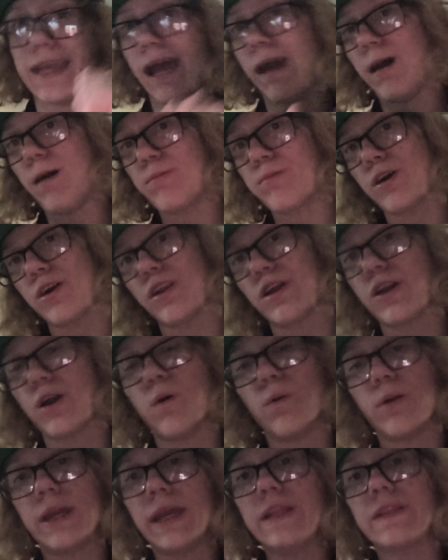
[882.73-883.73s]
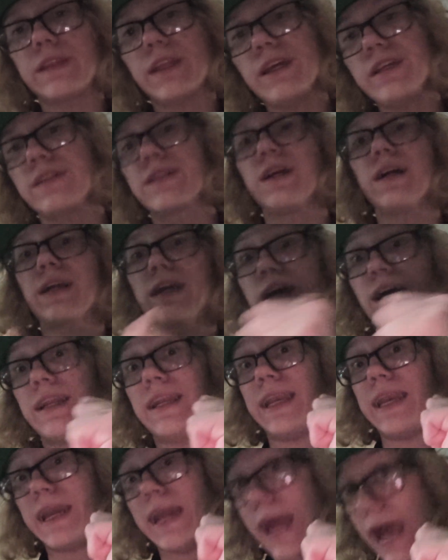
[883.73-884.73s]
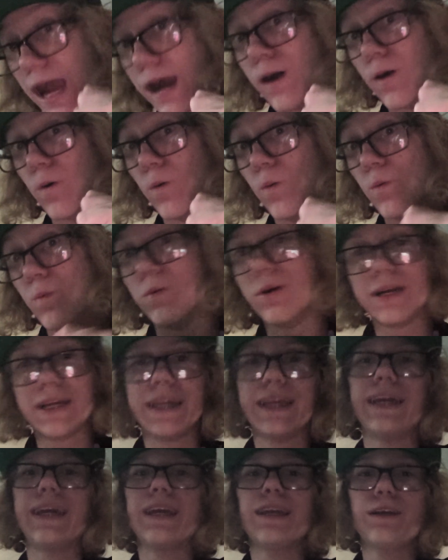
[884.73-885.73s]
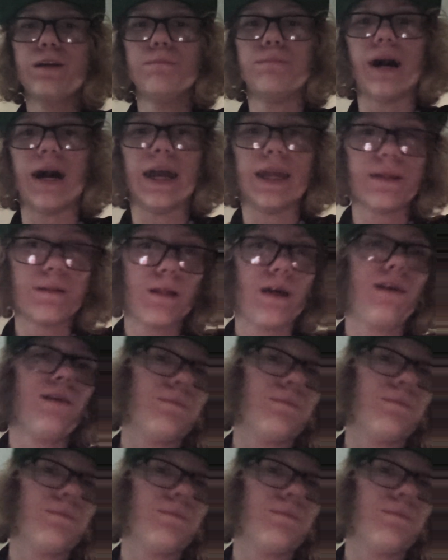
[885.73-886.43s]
Now I'm gonna go get this sucker now. Goodbye.